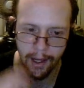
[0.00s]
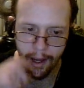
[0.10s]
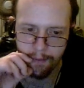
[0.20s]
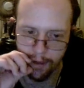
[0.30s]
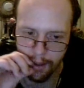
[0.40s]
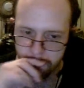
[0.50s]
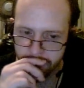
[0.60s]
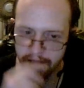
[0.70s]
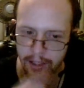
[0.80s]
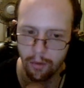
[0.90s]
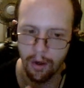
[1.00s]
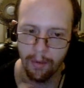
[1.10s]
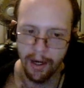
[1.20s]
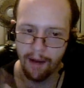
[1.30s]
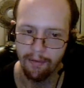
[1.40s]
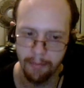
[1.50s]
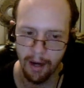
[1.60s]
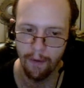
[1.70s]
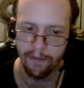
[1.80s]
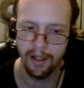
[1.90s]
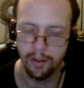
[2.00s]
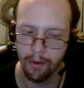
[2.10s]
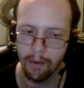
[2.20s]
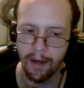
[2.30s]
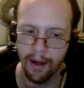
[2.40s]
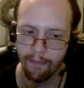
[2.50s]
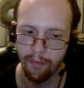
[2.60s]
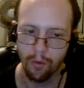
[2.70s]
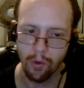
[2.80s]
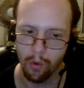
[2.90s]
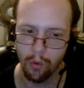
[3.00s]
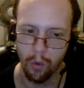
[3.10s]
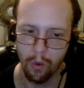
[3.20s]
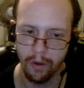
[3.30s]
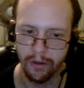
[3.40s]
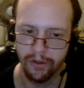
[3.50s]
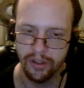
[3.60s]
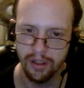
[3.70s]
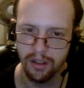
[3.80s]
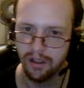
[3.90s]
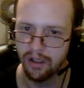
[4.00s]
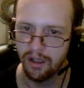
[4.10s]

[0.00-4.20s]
we have lips. That's why we have a mouth. That's why we have vocal cords.